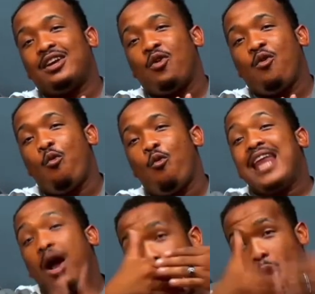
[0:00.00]
with
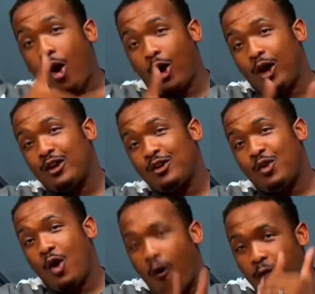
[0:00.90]
the call
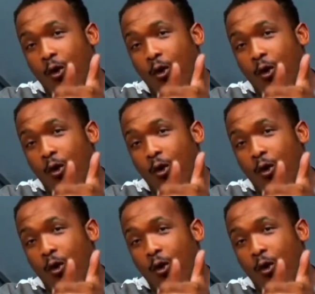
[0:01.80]
of